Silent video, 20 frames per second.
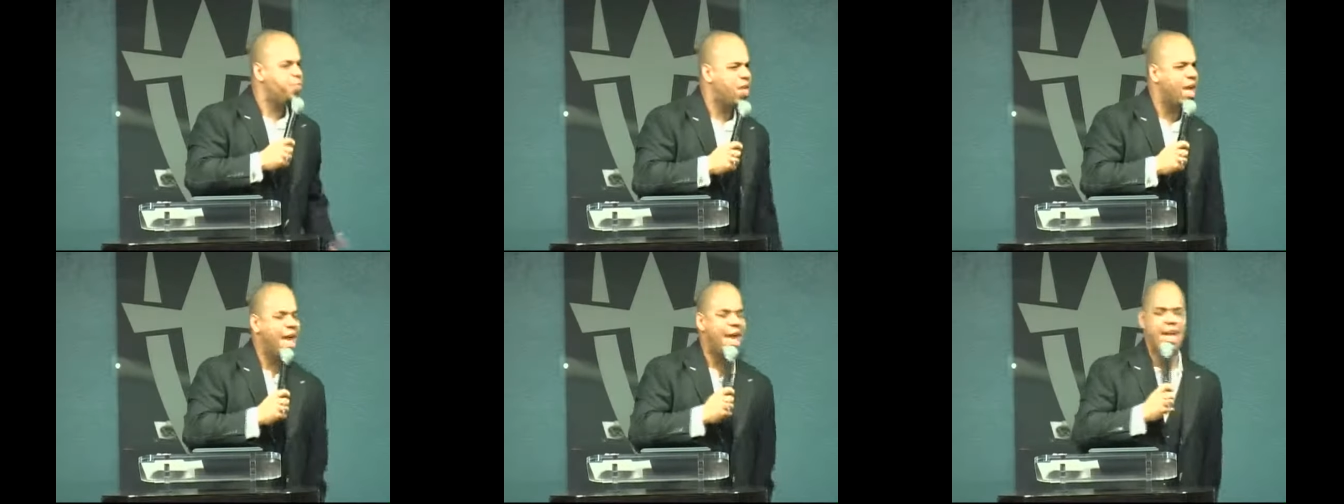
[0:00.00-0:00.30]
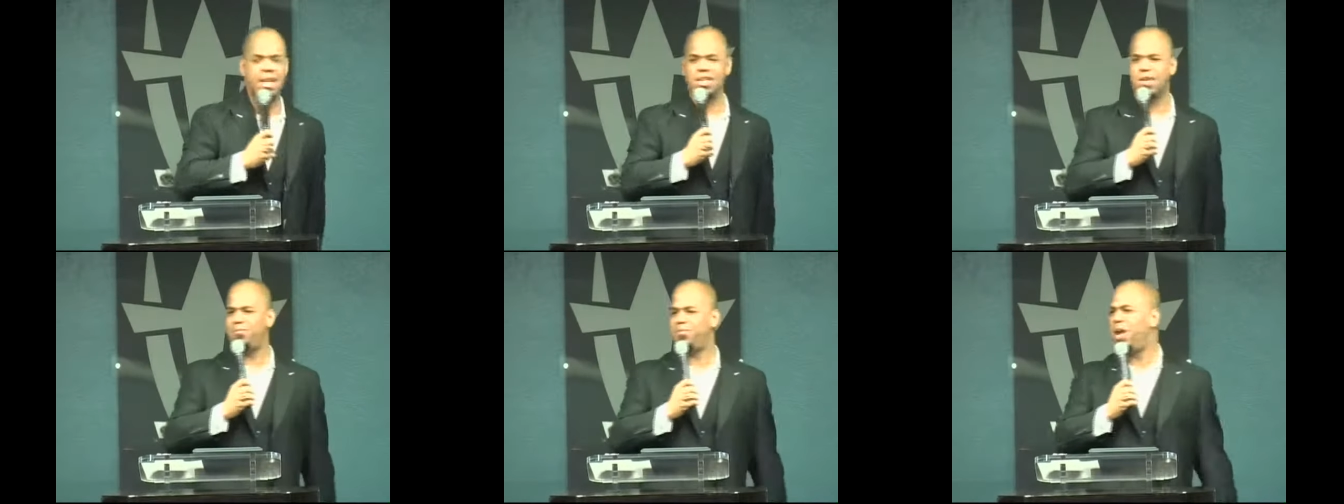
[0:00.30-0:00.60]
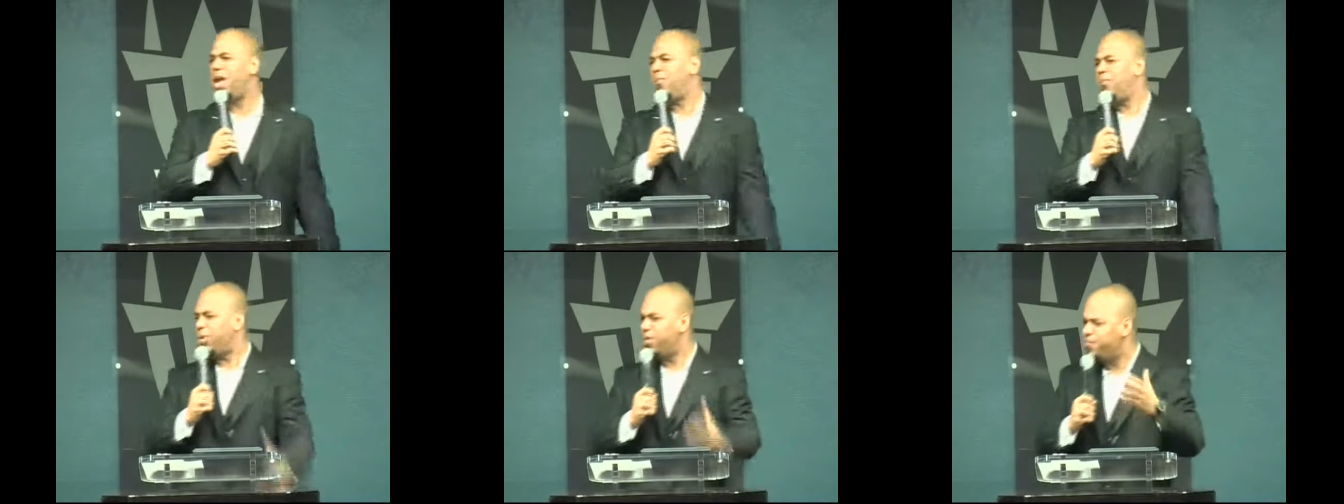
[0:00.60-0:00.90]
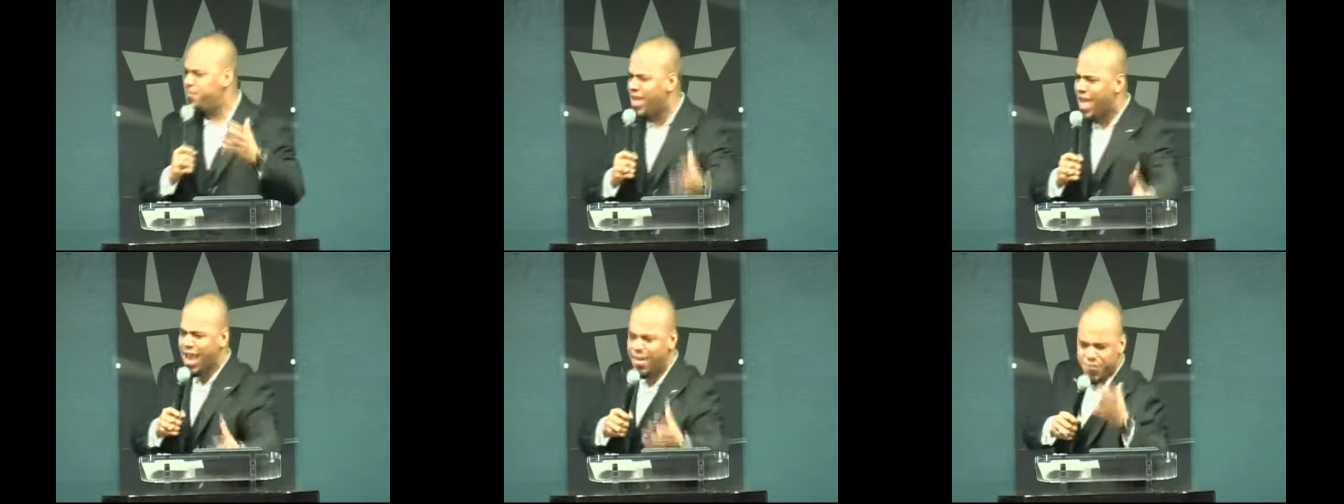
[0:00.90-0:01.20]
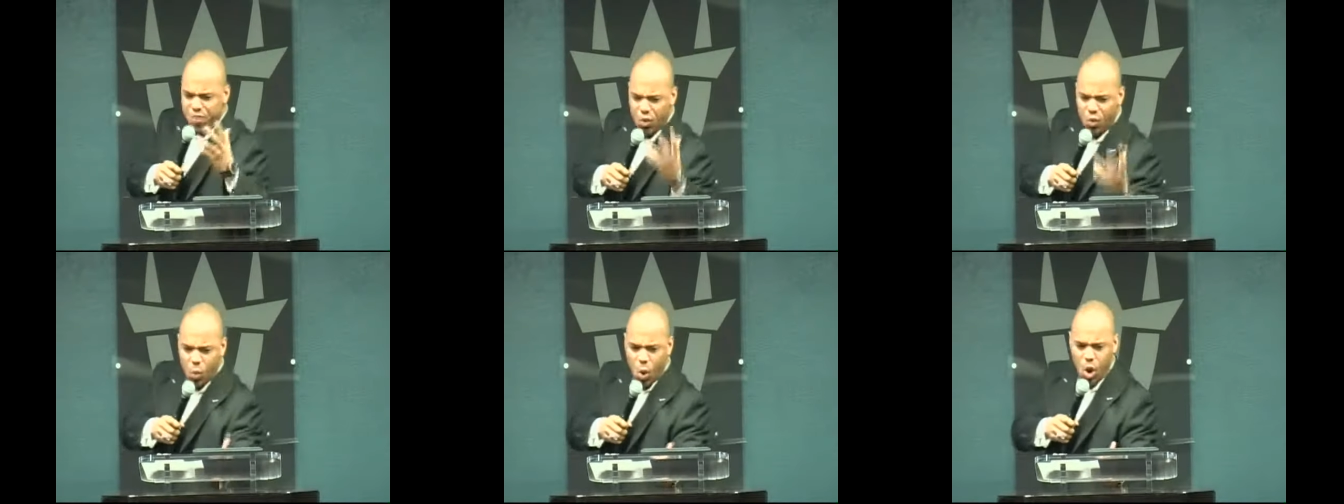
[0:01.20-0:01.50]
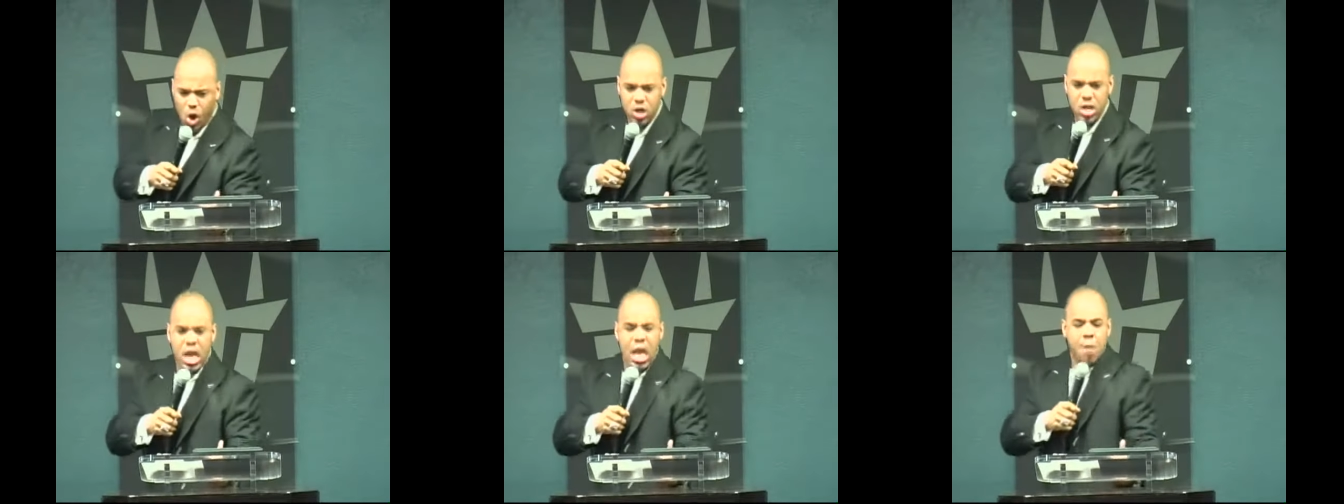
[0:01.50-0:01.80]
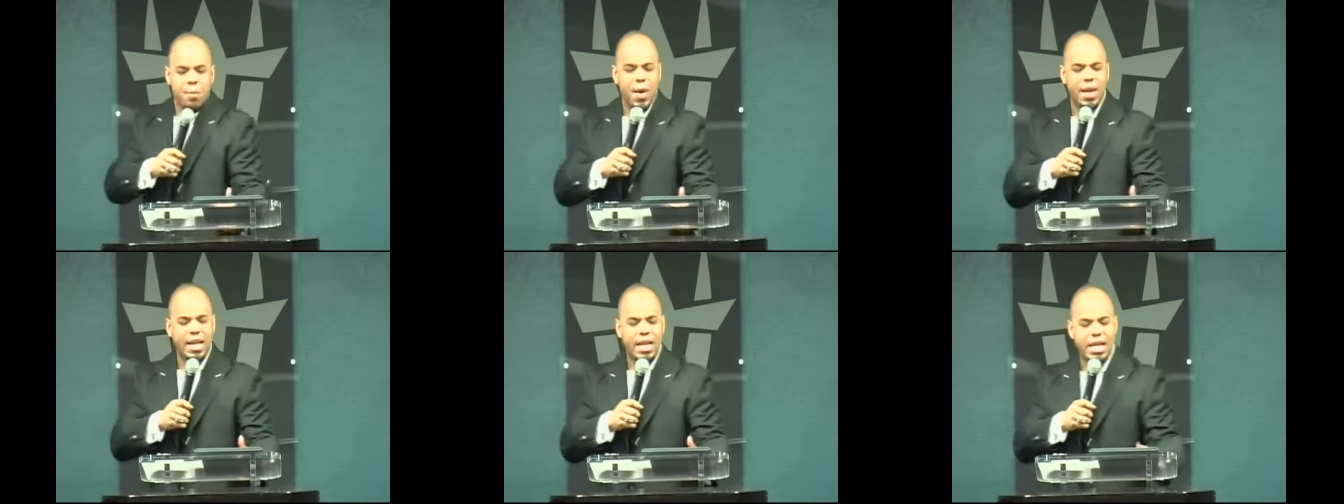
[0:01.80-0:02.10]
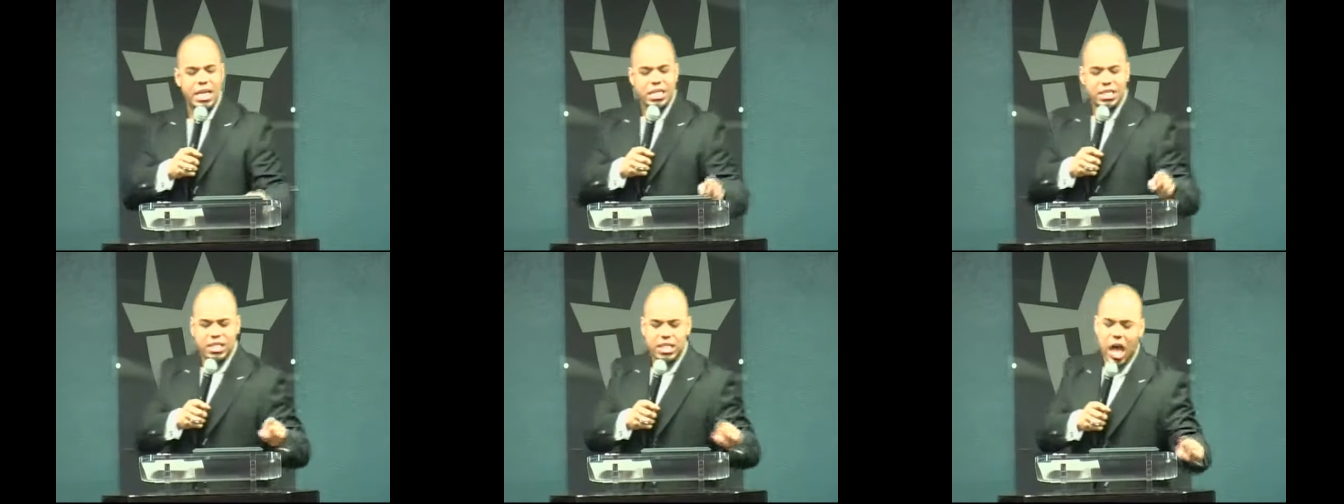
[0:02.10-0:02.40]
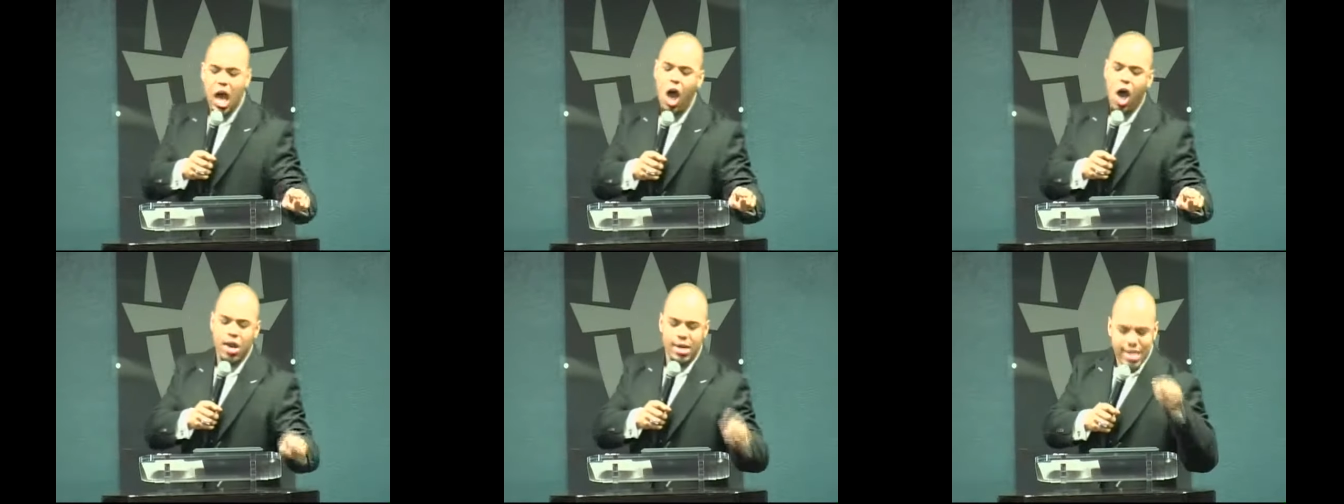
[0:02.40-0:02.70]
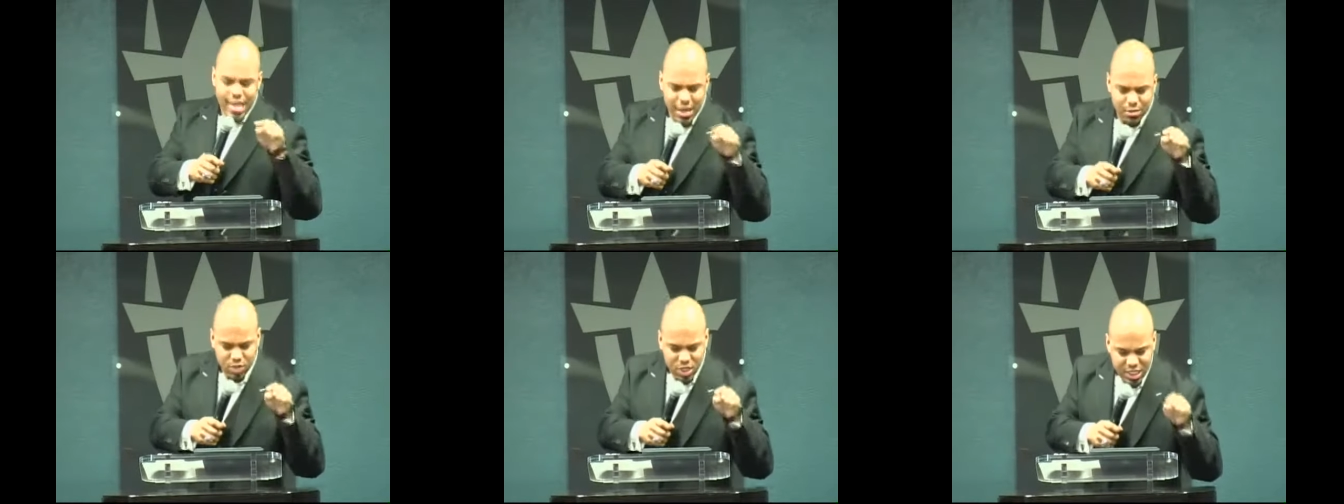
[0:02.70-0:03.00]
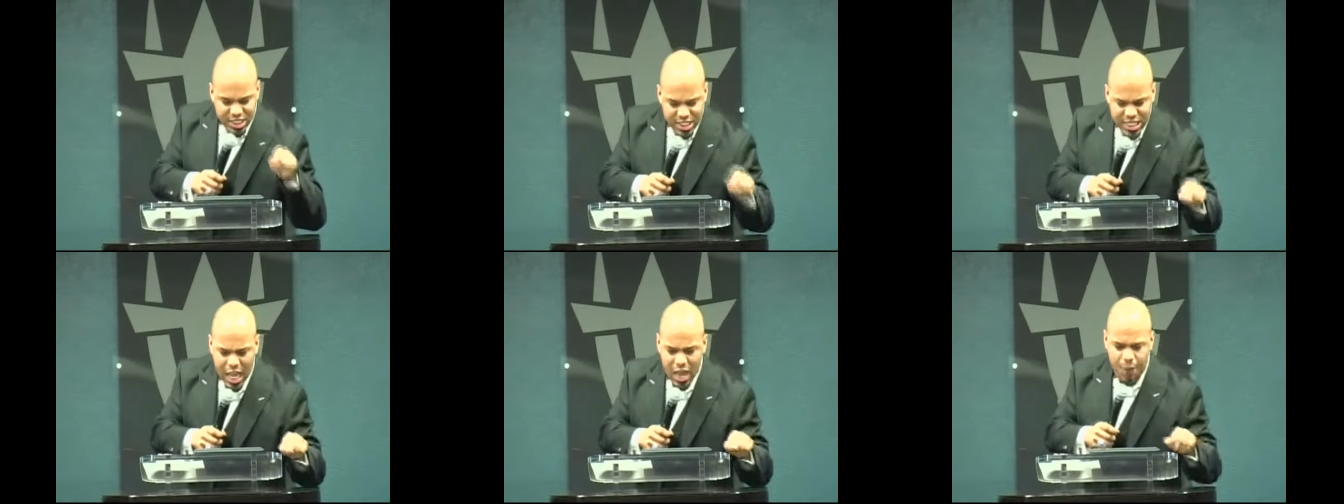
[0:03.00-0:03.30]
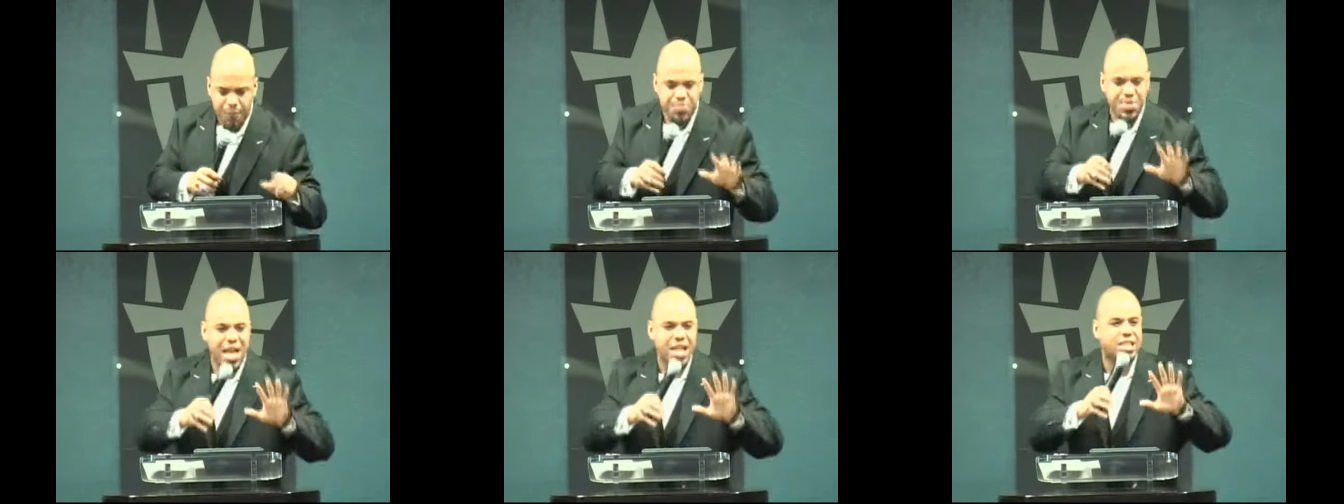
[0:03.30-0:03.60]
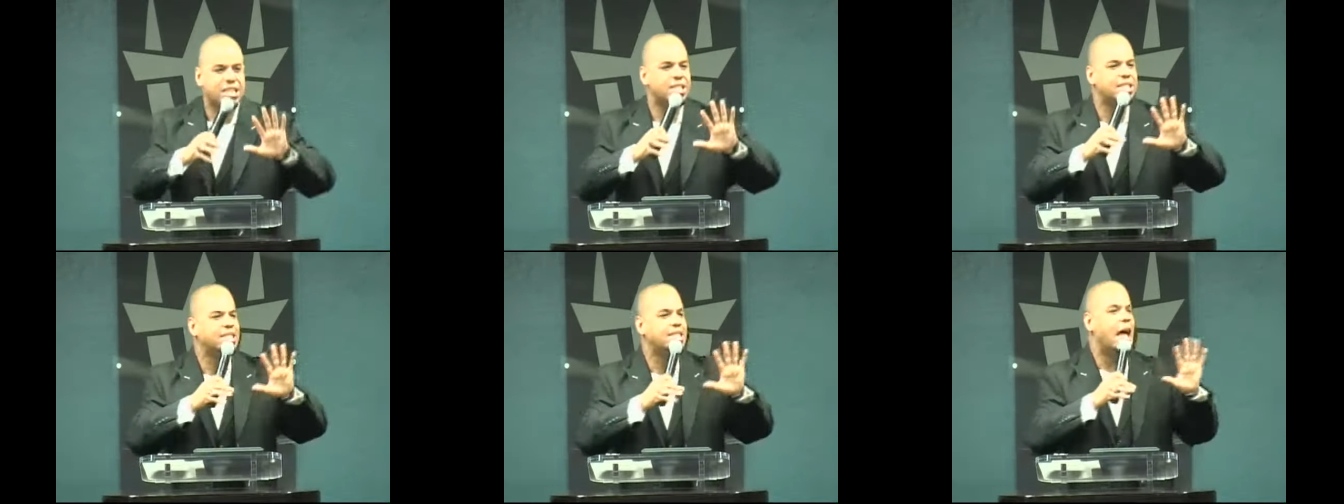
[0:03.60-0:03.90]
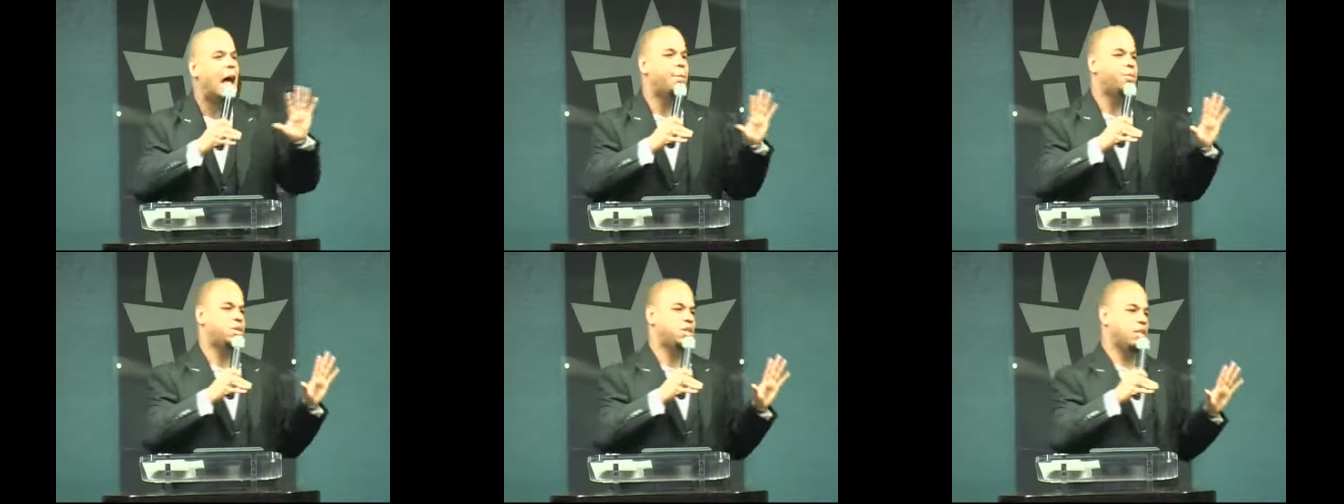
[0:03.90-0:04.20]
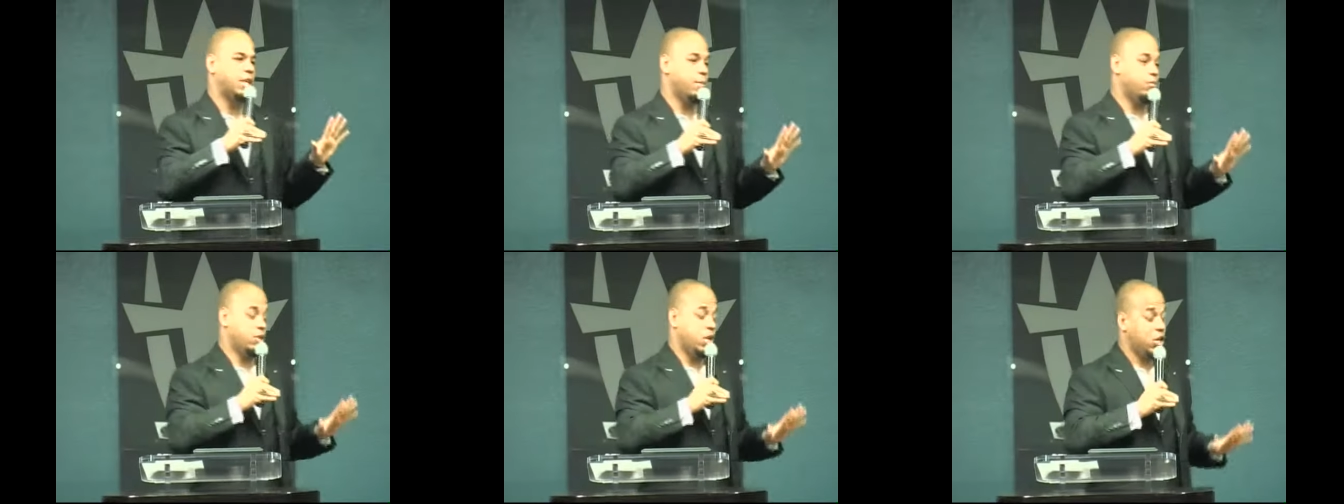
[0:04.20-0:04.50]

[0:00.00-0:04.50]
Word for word: thing. The people need the word, but it is God Himself that stops them.